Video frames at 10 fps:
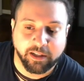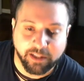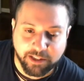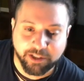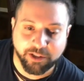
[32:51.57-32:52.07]

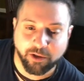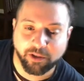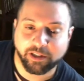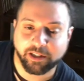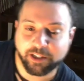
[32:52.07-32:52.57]
this
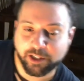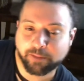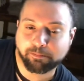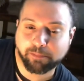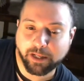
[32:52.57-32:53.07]
song
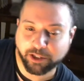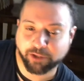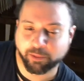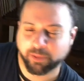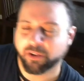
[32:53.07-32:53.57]

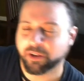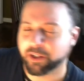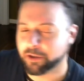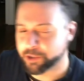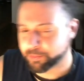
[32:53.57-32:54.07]
especially, we've already
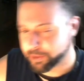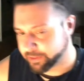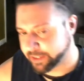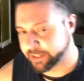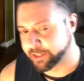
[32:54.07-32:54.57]
heard some
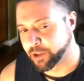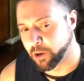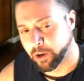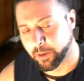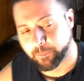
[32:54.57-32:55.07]
clean guitar.